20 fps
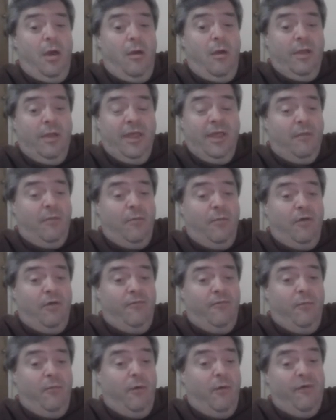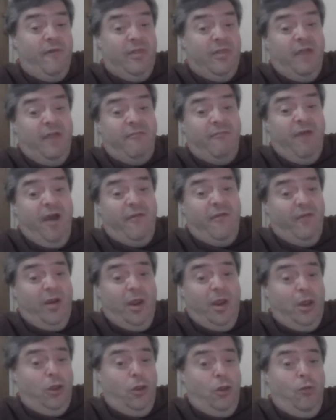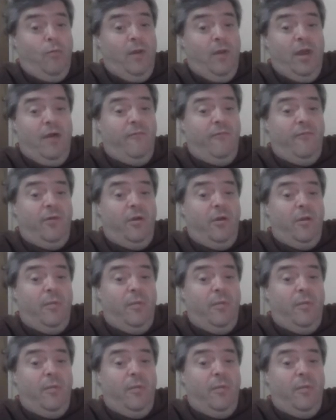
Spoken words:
They did give me a refund. Well, they said they have, and I assume they have done,